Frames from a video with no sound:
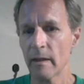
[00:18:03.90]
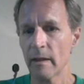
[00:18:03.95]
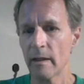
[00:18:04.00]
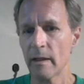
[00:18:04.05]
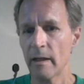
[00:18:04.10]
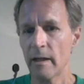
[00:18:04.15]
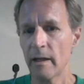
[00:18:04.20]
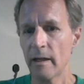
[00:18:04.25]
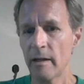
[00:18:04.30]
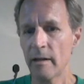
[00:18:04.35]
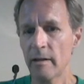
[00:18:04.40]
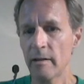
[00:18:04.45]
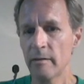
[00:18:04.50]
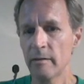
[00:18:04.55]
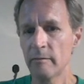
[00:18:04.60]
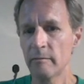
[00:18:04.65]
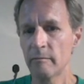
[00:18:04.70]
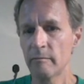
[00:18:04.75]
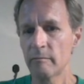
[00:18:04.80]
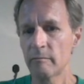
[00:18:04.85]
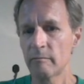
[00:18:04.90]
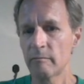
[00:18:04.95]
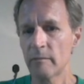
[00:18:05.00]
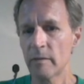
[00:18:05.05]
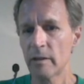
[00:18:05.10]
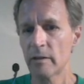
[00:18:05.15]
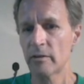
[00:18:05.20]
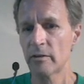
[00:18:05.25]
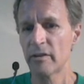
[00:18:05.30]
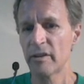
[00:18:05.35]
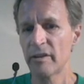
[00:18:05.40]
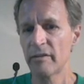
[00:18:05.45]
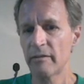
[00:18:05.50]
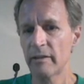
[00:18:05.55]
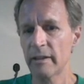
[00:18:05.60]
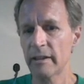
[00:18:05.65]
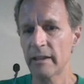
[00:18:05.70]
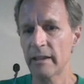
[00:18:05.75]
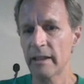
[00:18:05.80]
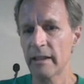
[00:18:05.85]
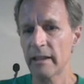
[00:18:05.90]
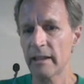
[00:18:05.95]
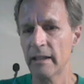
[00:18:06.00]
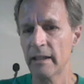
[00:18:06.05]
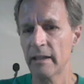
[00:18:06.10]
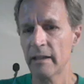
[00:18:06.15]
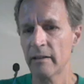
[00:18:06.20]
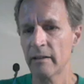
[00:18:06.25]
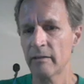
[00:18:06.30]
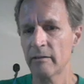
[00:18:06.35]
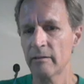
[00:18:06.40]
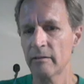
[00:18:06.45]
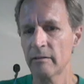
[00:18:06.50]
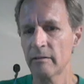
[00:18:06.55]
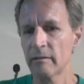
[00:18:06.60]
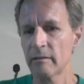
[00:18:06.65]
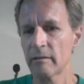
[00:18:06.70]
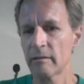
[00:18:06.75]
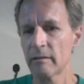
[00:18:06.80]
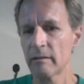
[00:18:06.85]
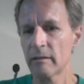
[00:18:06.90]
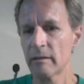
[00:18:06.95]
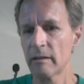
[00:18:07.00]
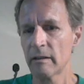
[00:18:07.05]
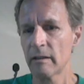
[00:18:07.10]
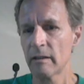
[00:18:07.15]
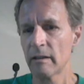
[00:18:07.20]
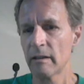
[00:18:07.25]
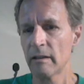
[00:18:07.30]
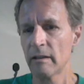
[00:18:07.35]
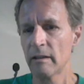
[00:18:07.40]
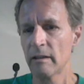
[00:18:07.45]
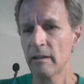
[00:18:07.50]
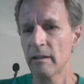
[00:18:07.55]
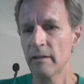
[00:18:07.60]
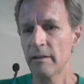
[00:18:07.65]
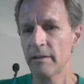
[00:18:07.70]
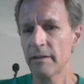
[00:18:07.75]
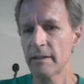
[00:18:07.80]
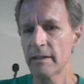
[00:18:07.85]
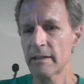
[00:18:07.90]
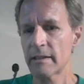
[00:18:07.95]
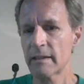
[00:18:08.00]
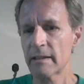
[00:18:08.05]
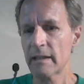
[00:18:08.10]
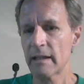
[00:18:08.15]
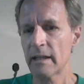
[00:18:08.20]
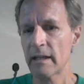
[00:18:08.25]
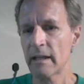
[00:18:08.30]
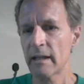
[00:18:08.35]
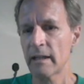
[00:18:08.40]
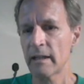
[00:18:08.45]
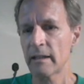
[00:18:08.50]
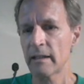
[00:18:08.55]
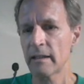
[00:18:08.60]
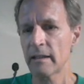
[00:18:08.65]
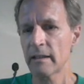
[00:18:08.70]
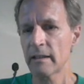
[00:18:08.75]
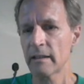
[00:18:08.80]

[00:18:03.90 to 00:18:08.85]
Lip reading: I'll go ahead and write that down. On this side,